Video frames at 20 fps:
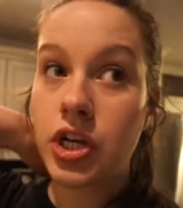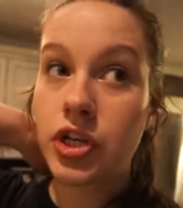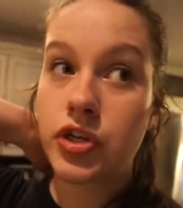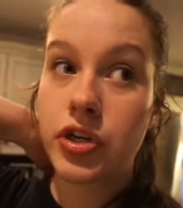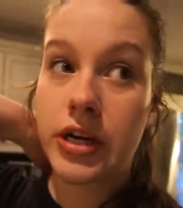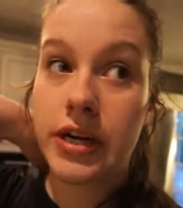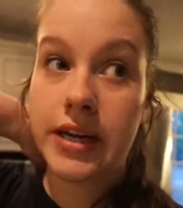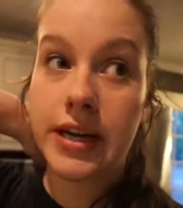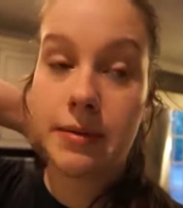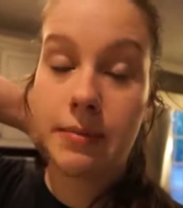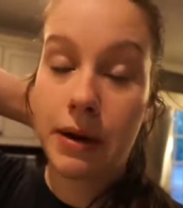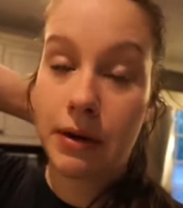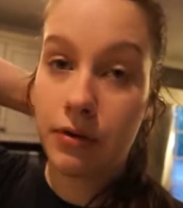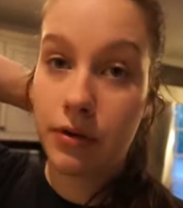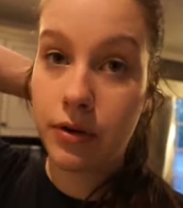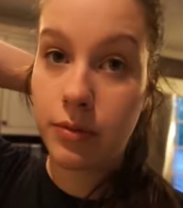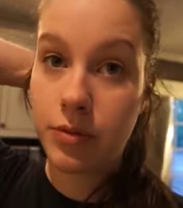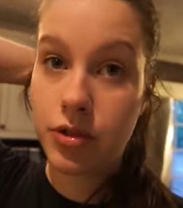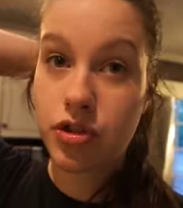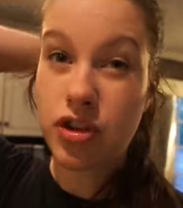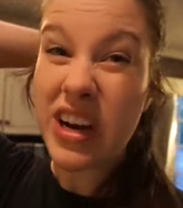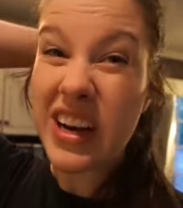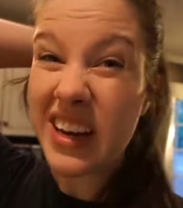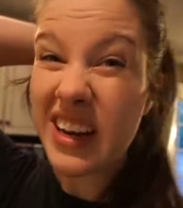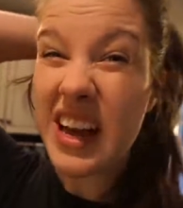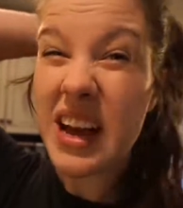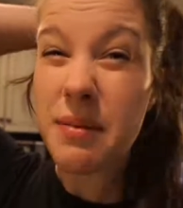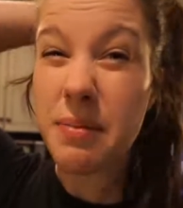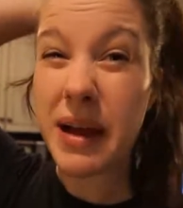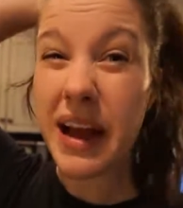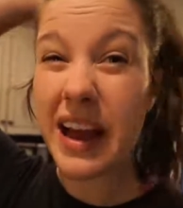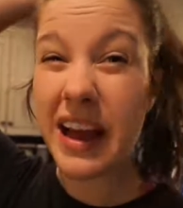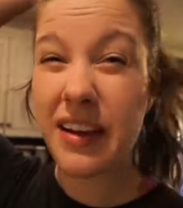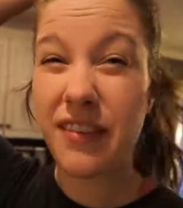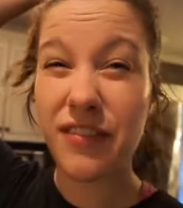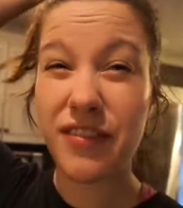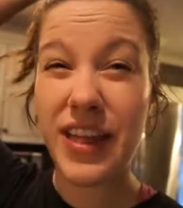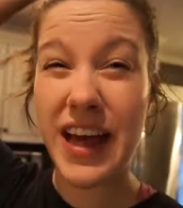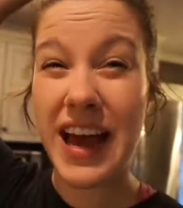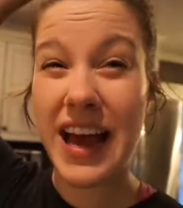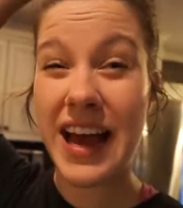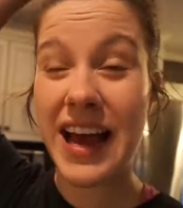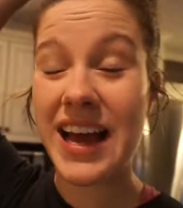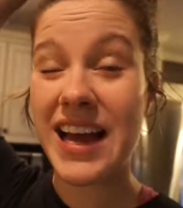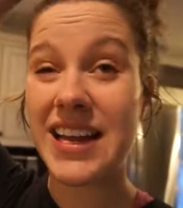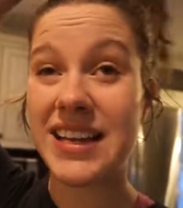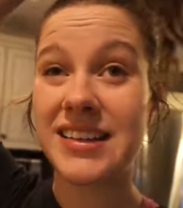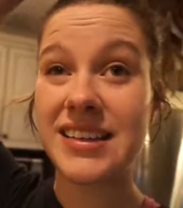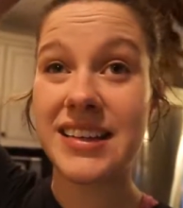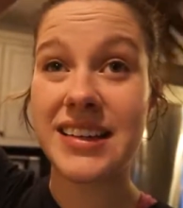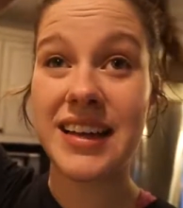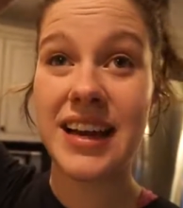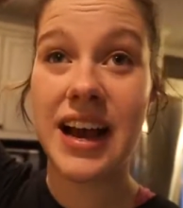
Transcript: trying to get my room straightened up. I have that